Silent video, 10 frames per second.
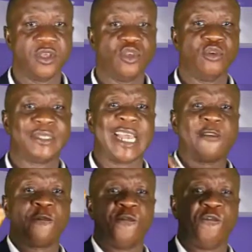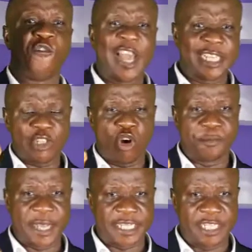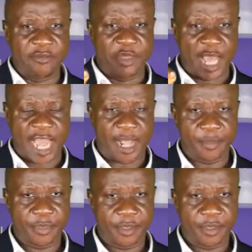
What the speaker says: You take first objective there.